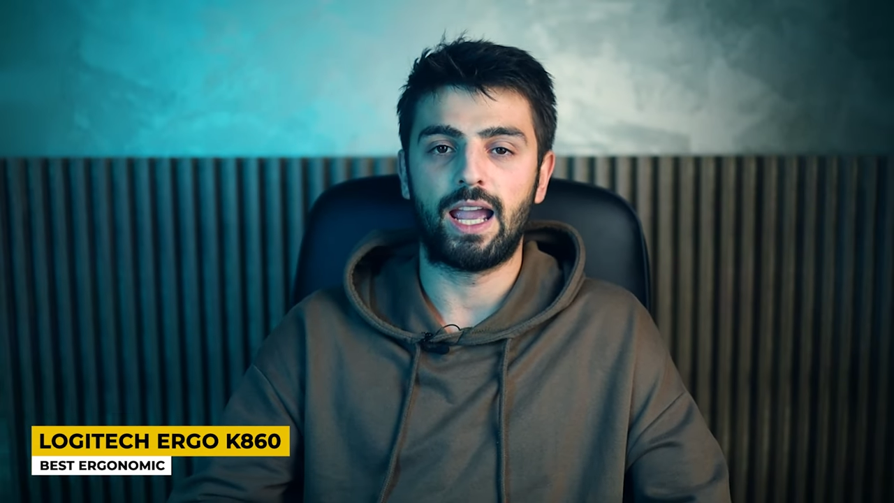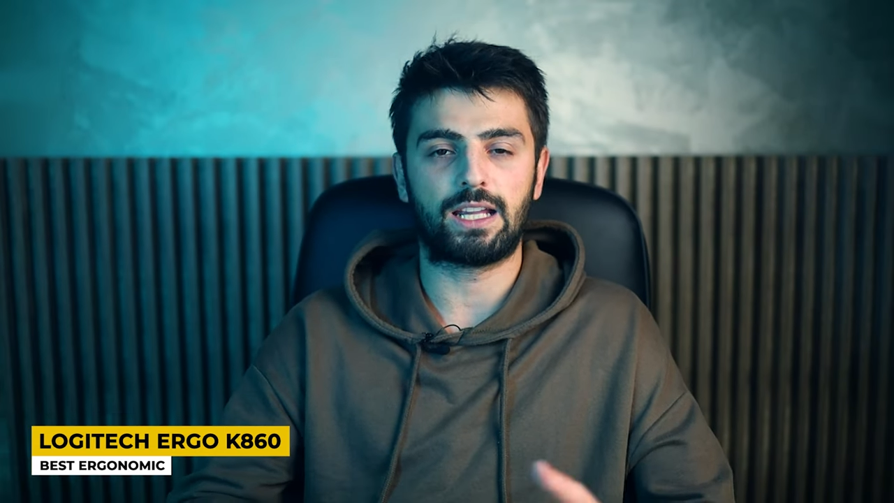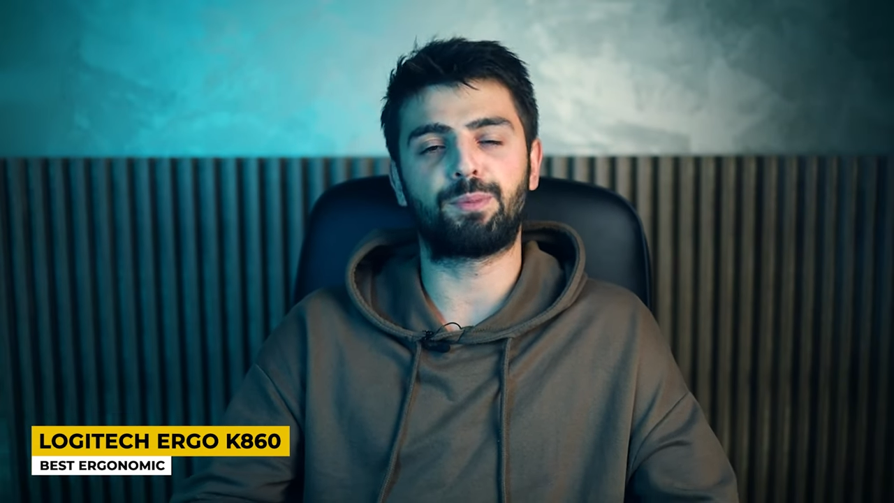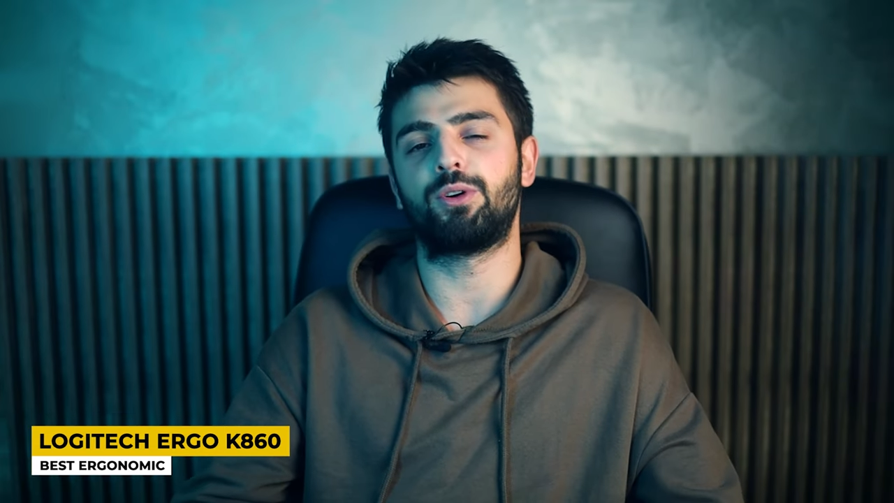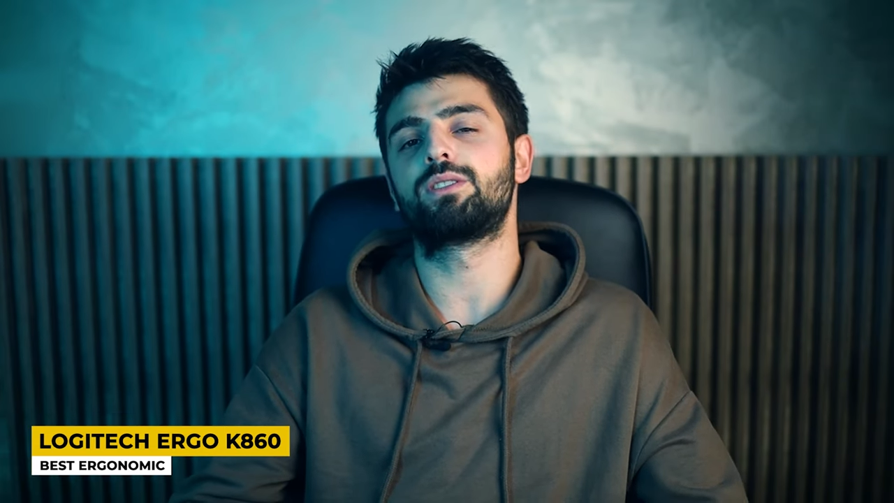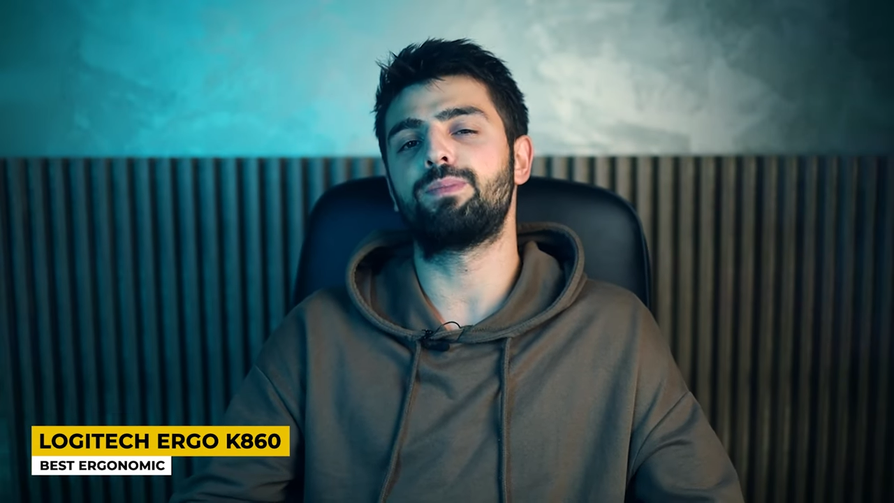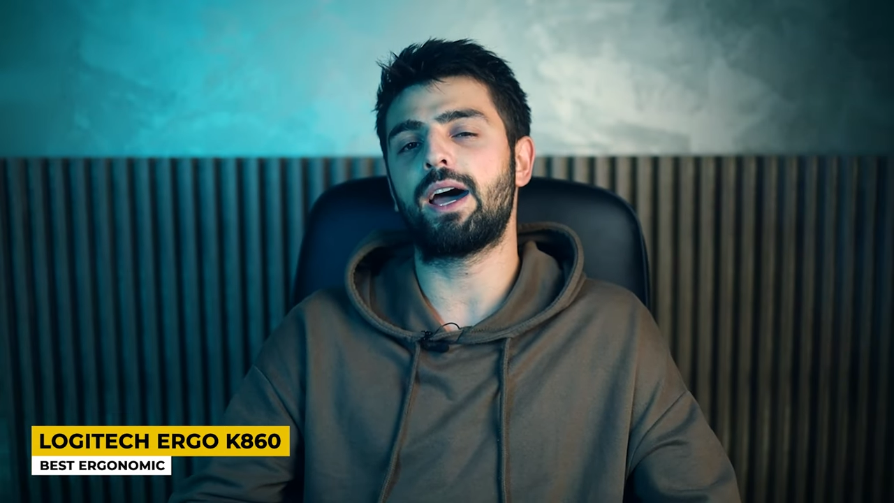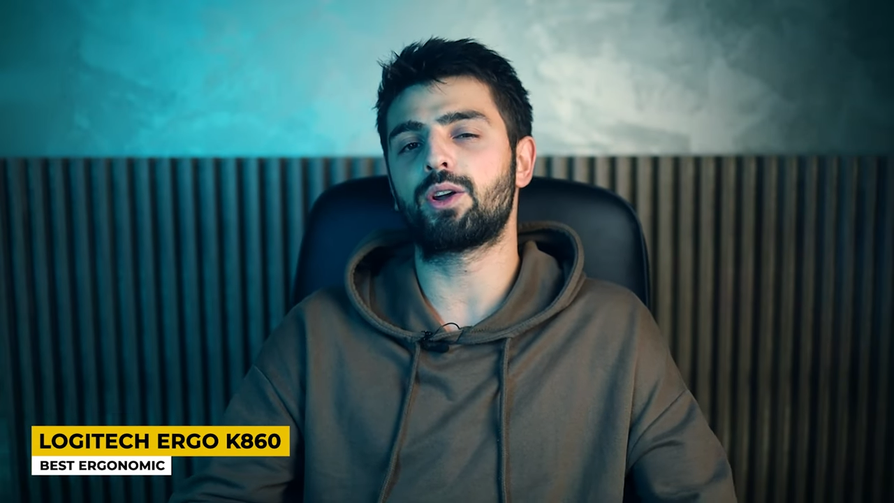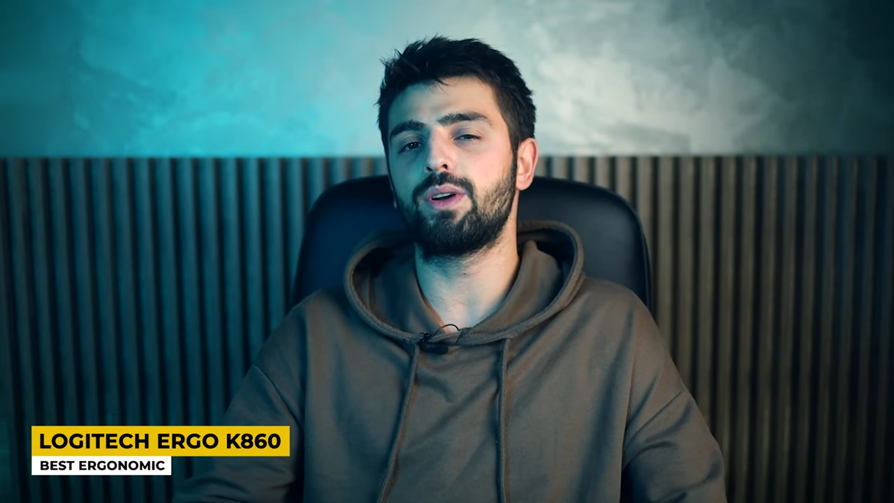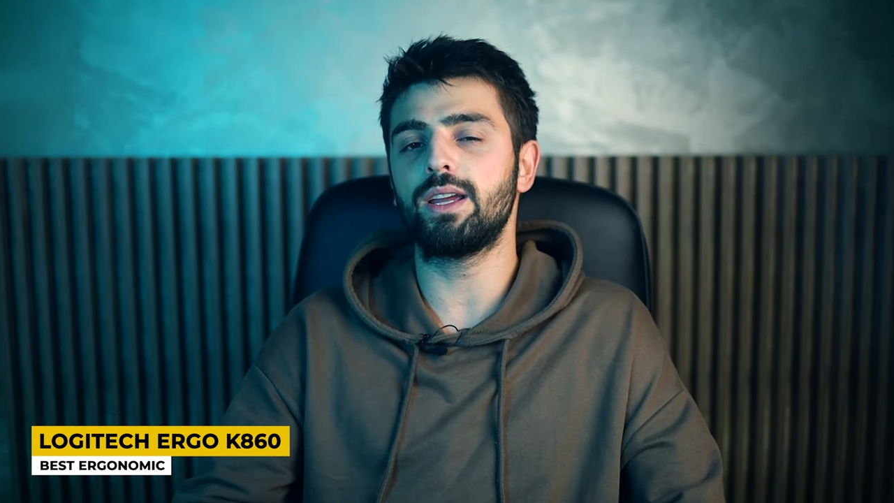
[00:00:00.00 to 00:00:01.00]
As per its
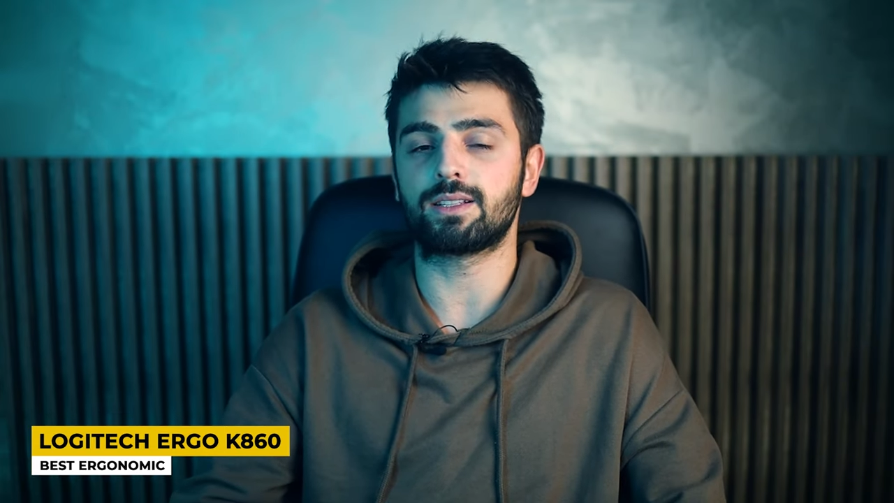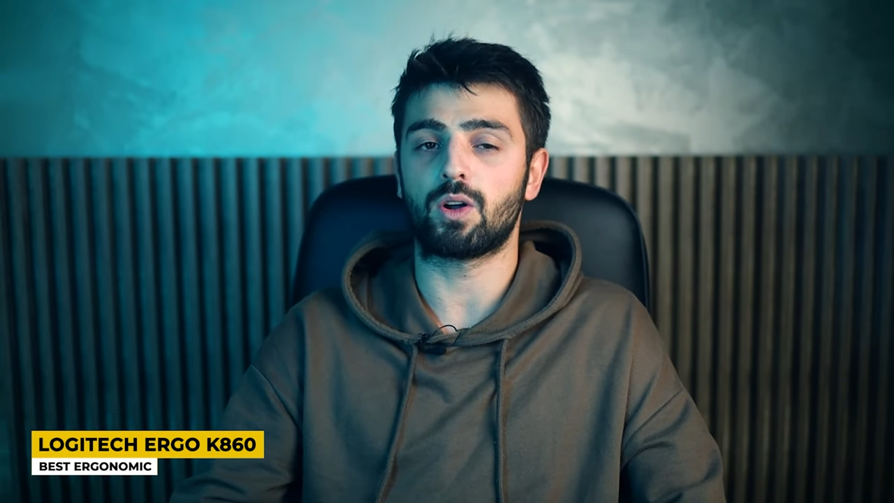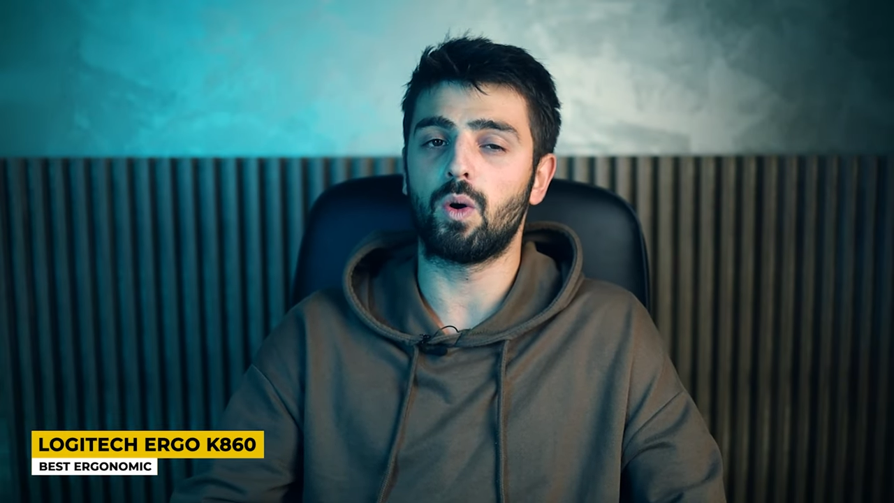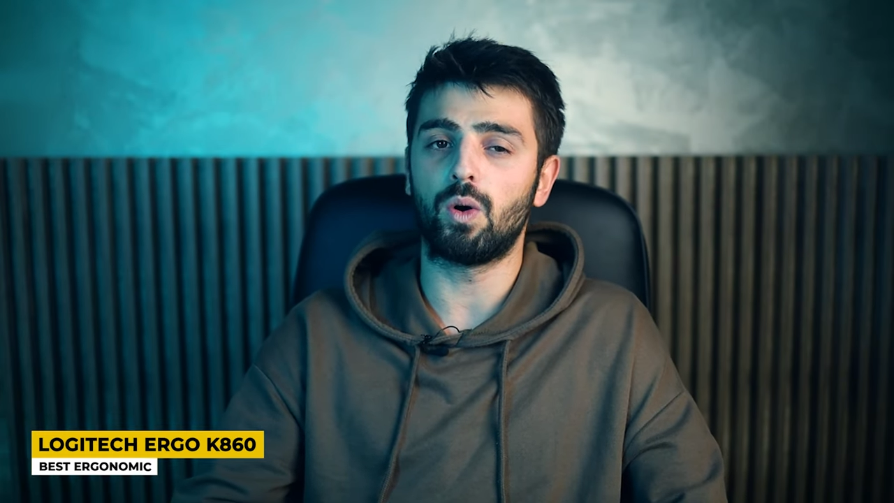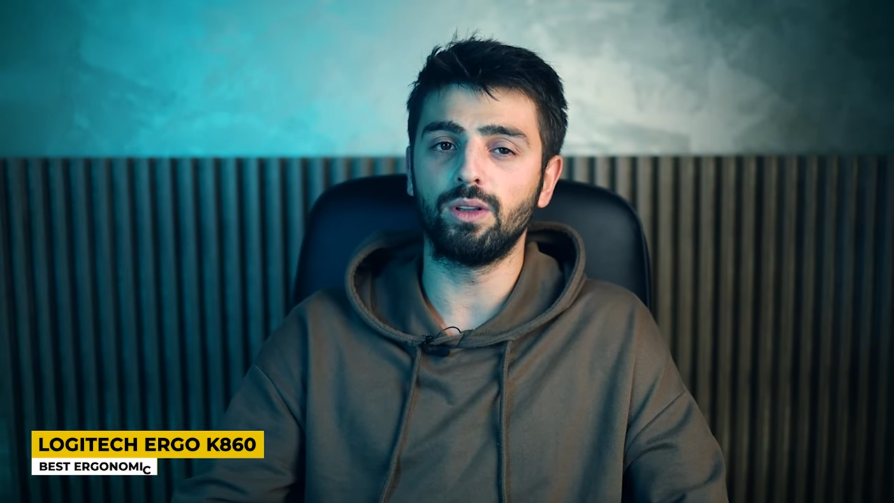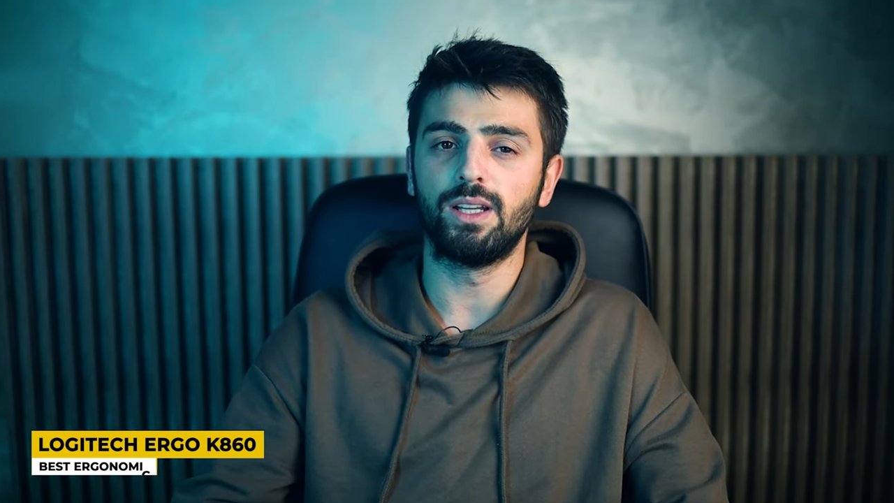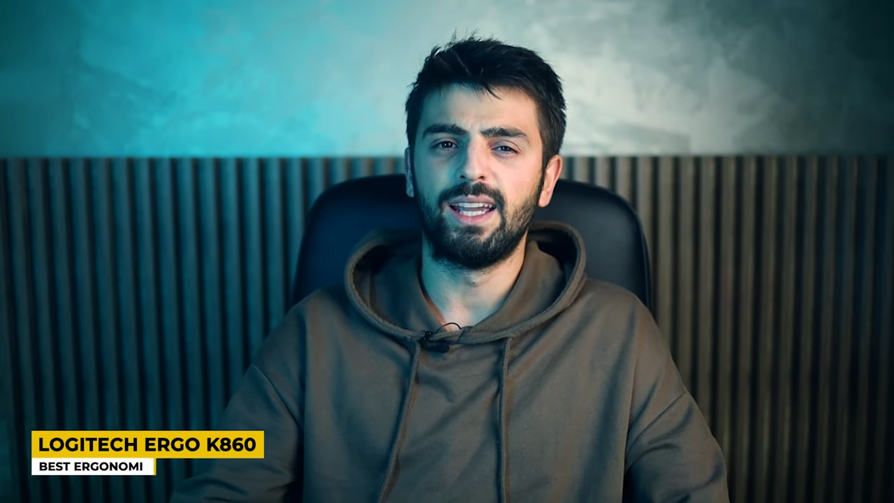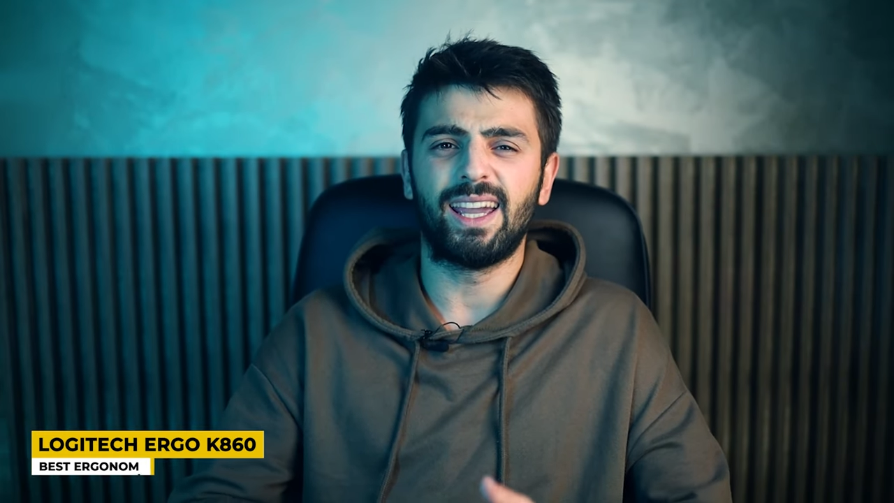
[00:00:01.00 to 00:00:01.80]
battery as a whole,